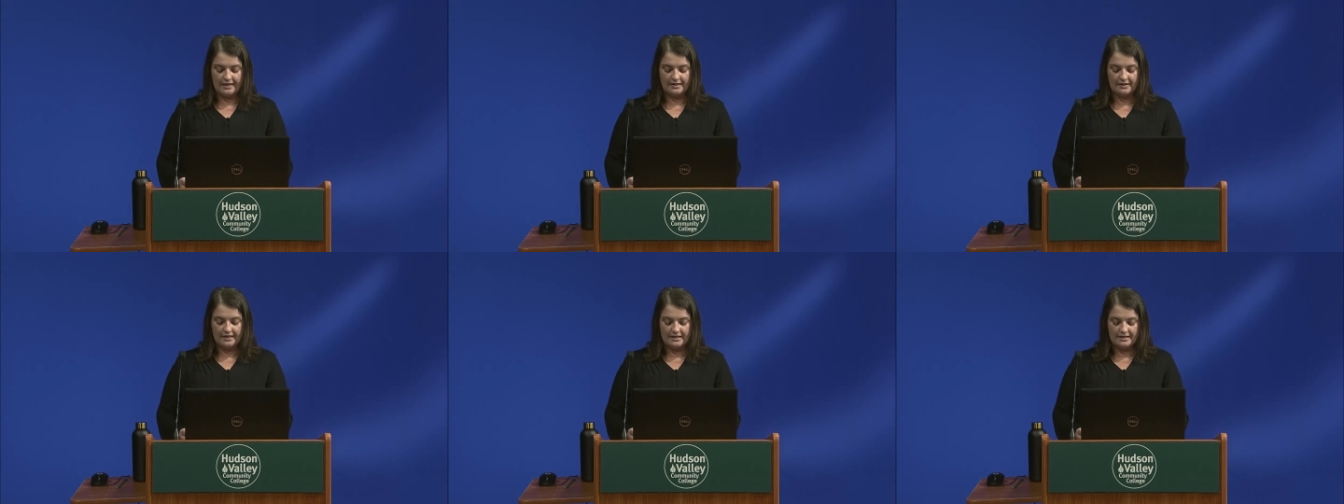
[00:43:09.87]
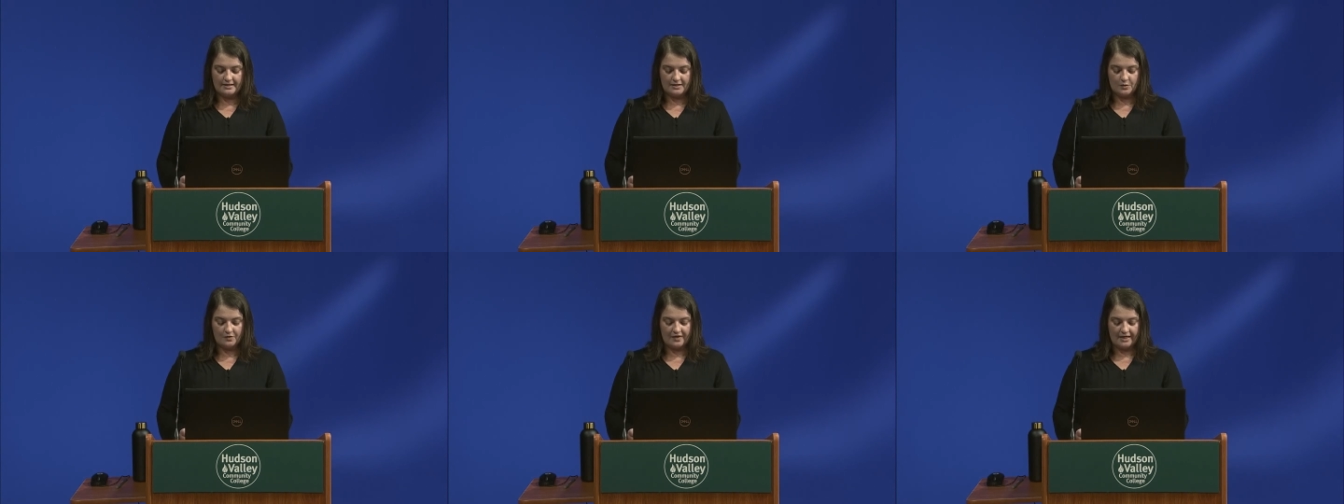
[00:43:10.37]
and the
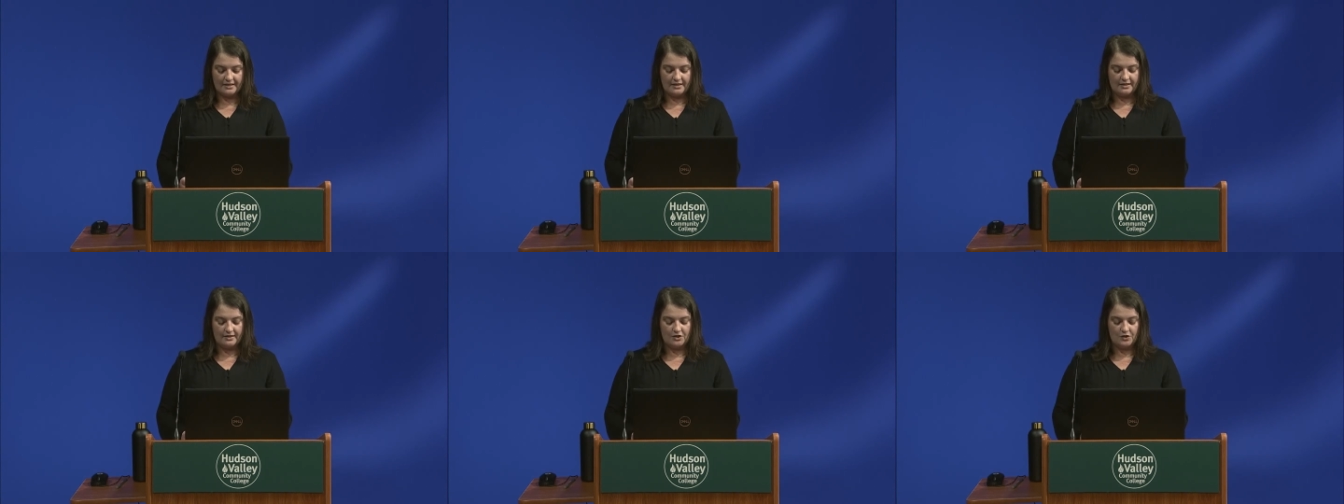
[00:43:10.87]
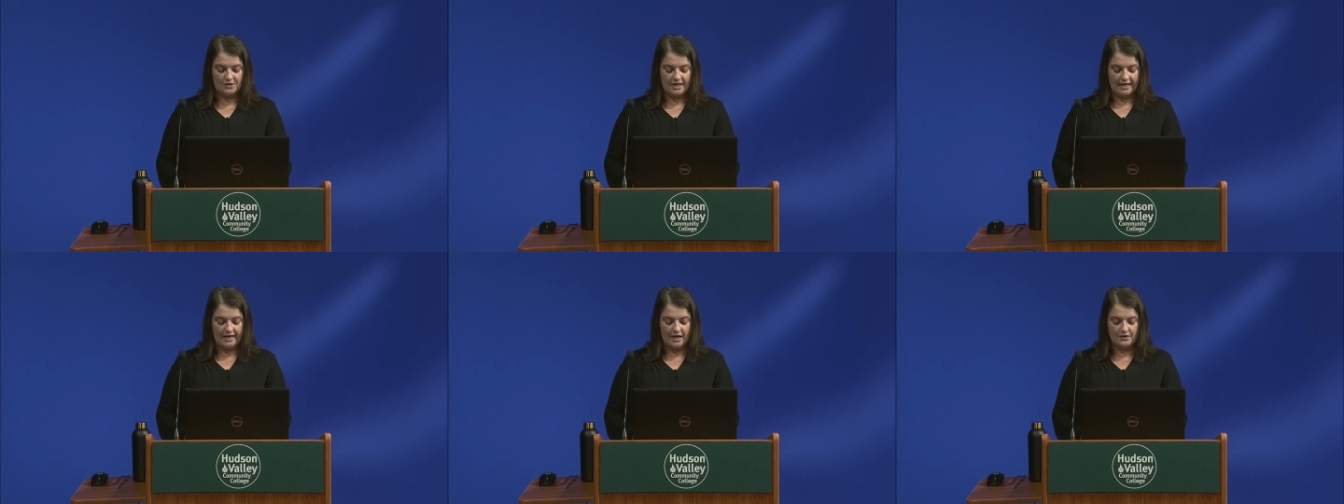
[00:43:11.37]
leniencies reflected in the new
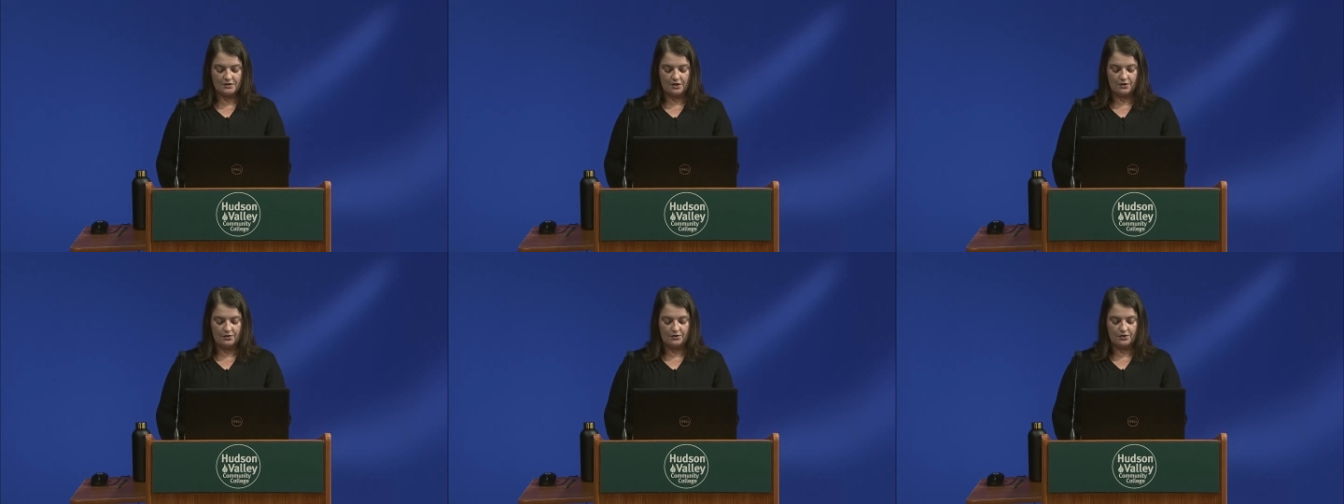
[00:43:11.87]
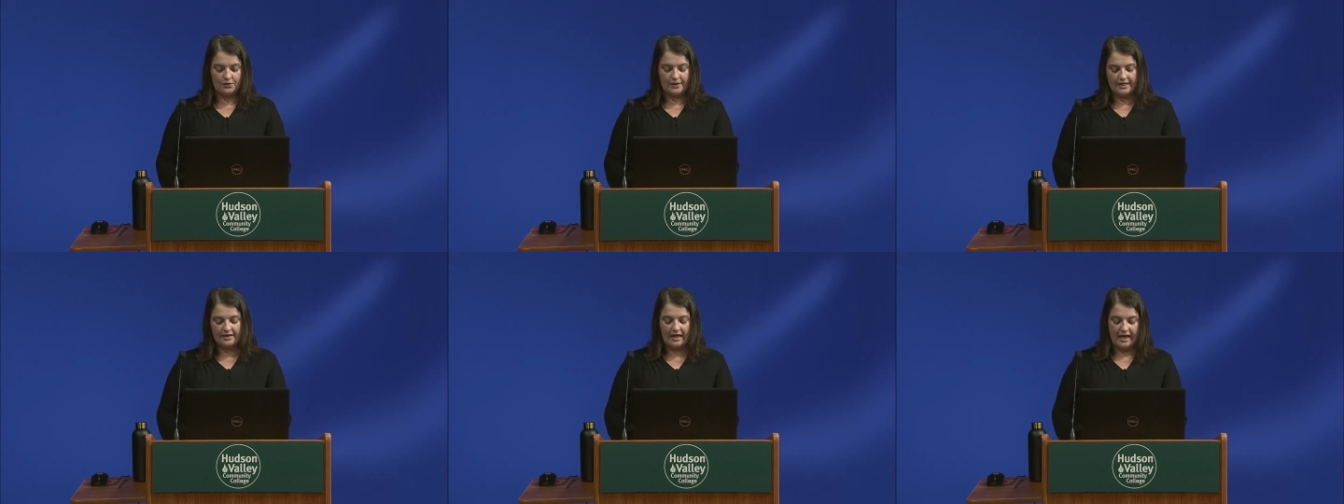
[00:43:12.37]
Tiny House Code
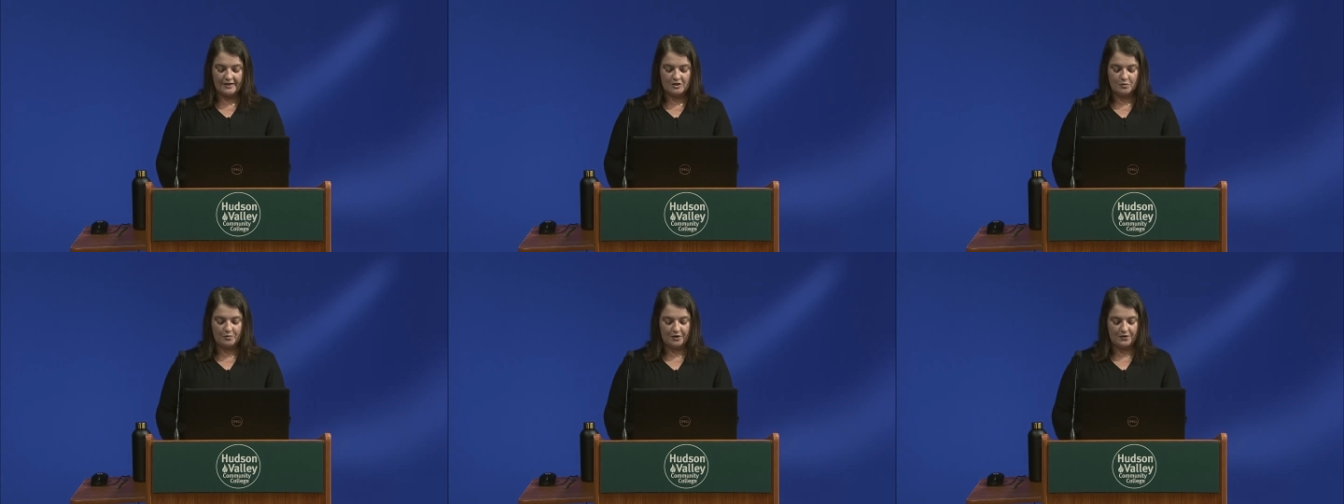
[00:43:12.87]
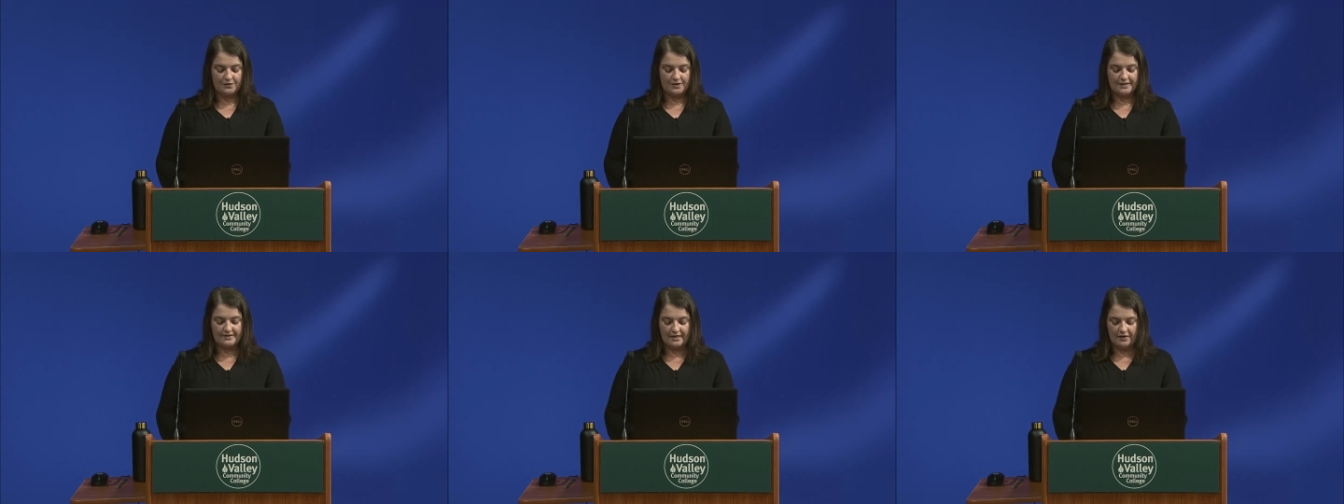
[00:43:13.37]
create a guide to build
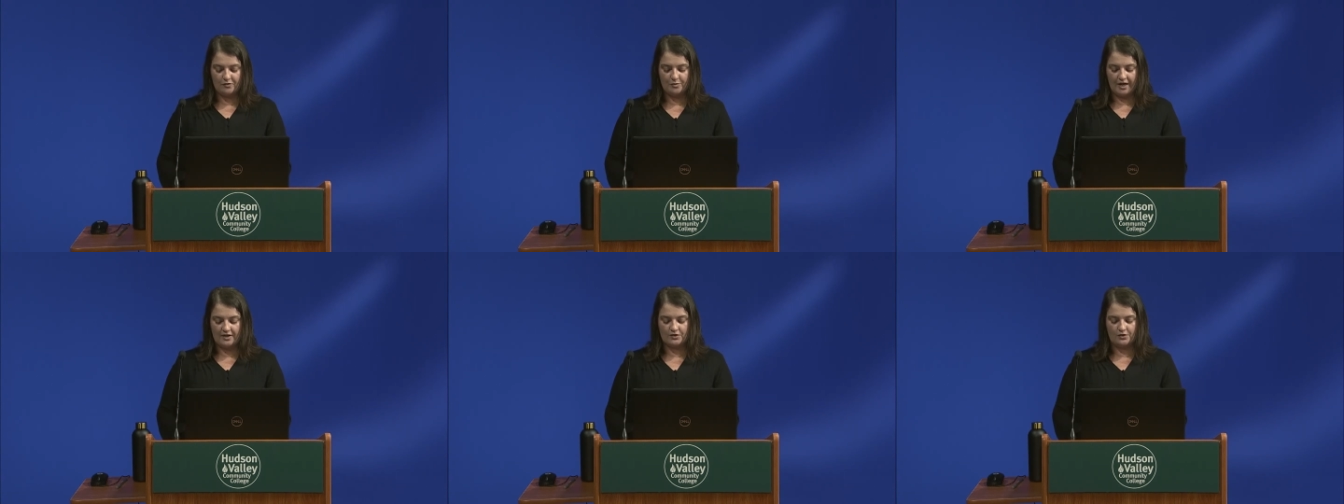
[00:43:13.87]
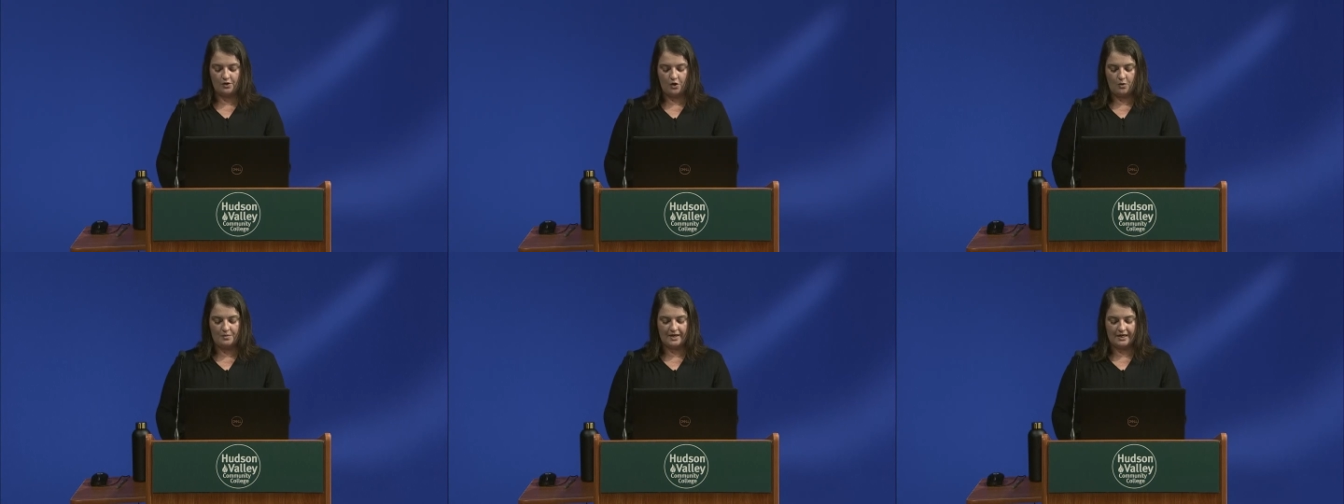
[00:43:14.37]
a safe and practical
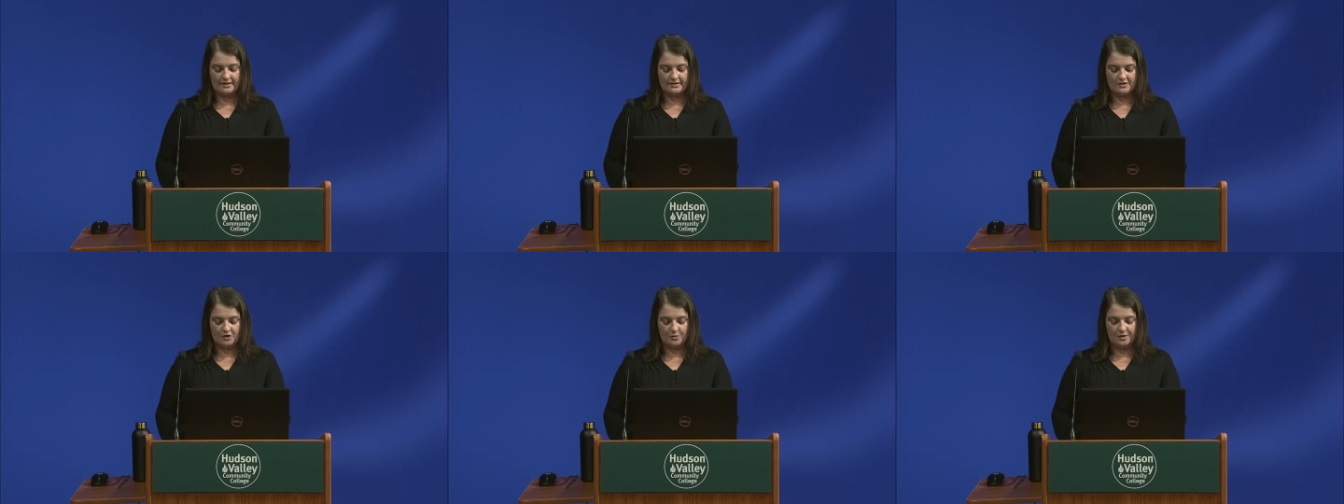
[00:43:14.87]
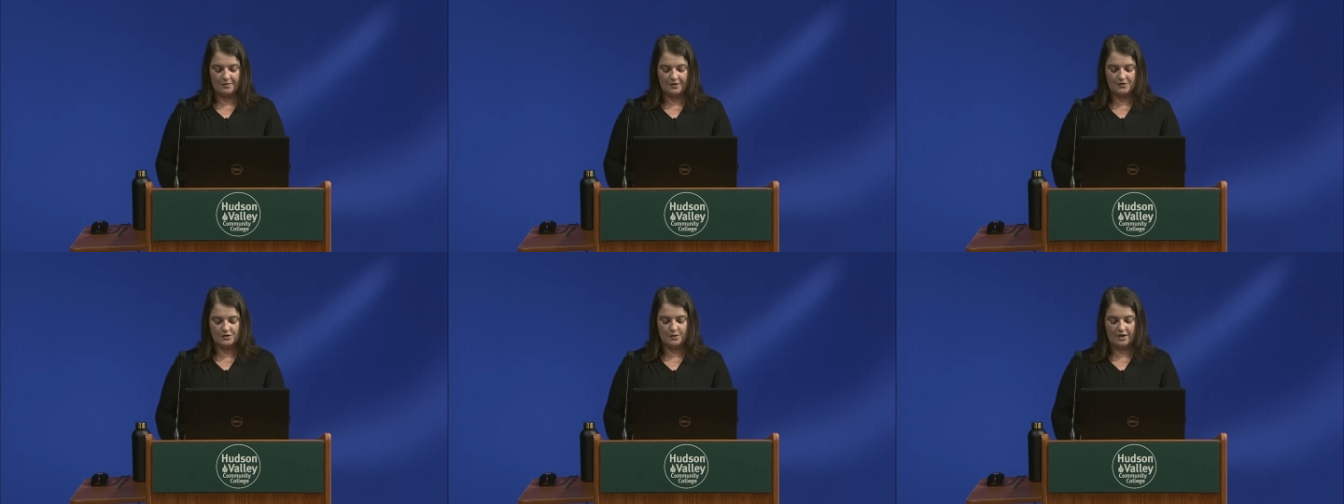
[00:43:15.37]
home that can still be
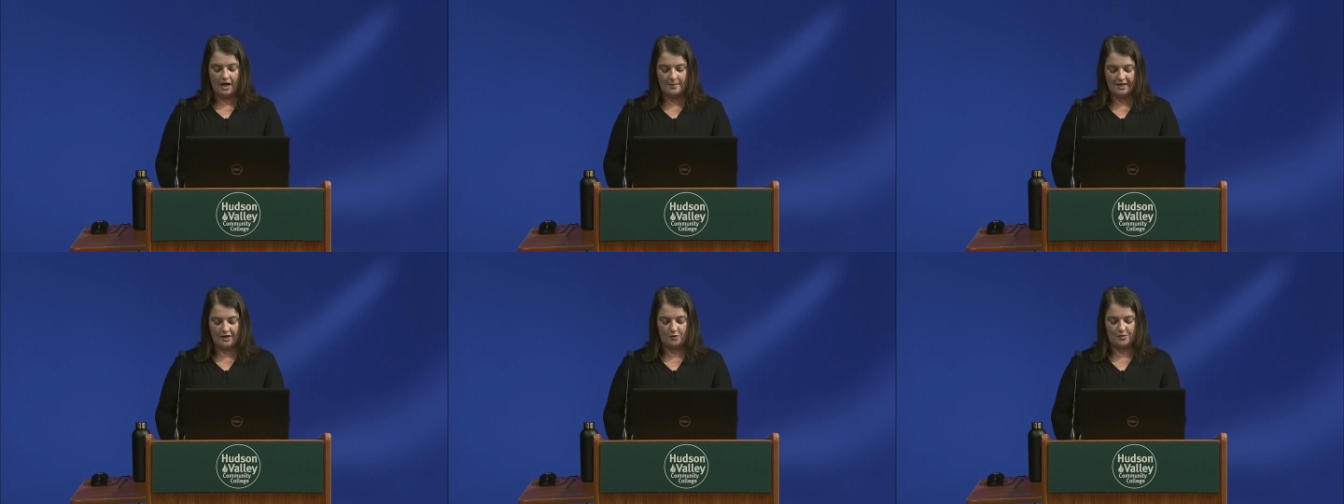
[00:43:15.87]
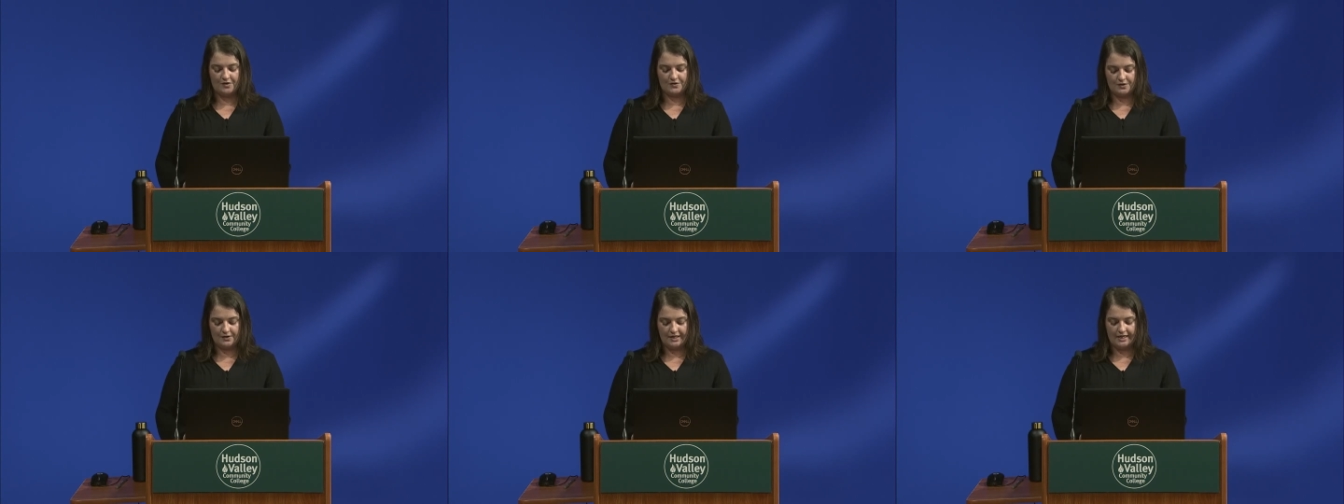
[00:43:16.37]
built to accommodate your
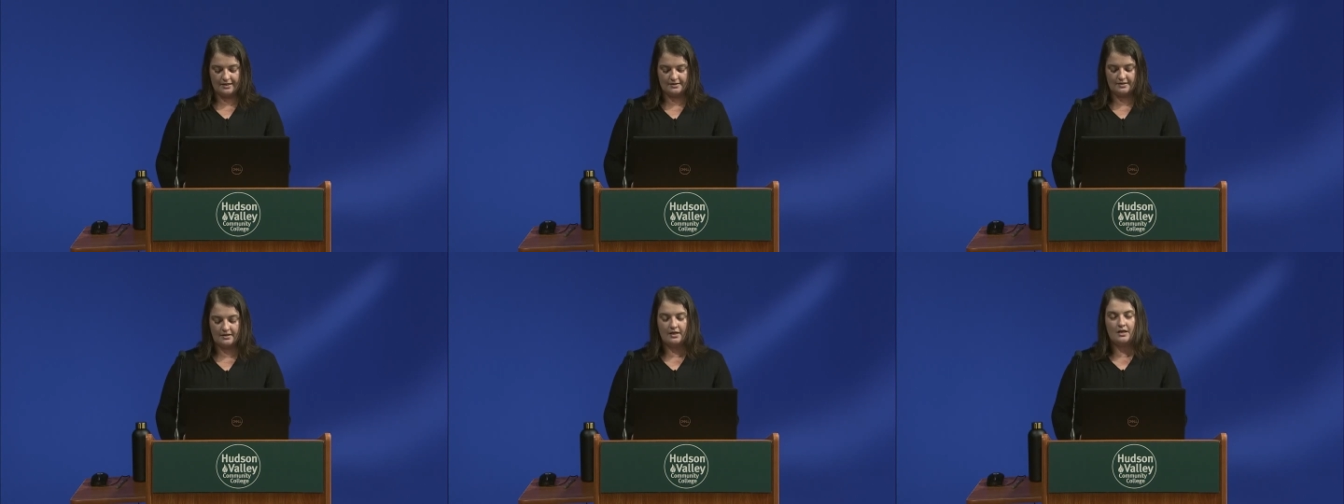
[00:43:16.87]
personal needs